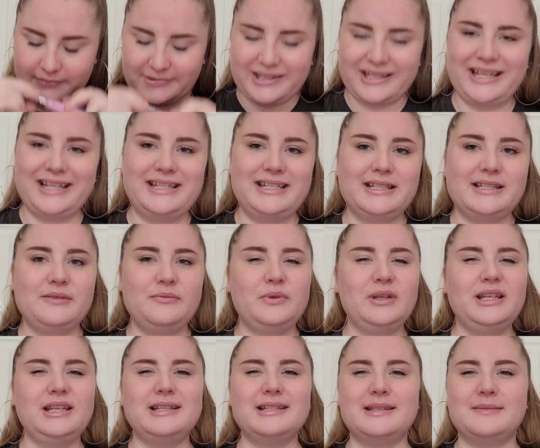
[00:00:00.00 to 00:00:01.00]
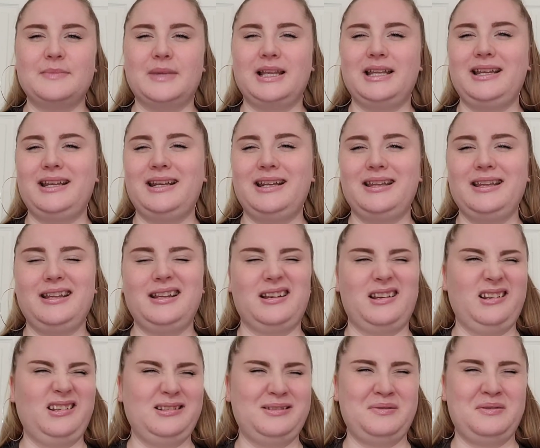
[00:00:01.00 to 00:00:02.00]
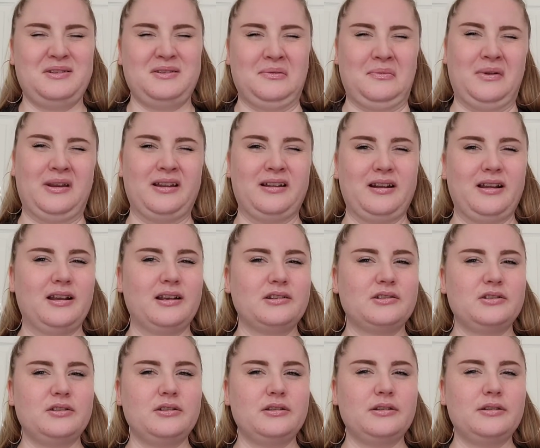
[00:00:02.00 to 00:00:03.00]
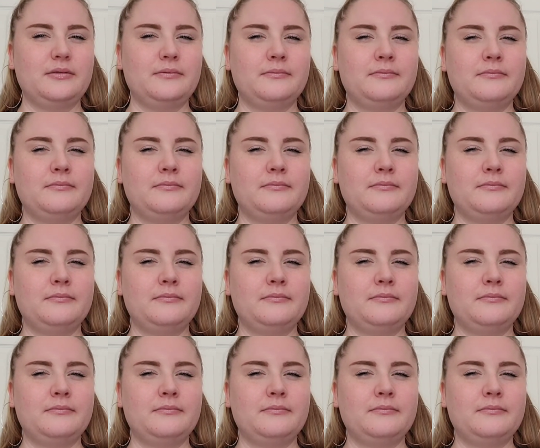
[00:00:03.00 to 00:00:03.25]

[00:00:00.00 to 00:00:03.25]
It doesn't really smell like anything. It kind of smells weird, actually.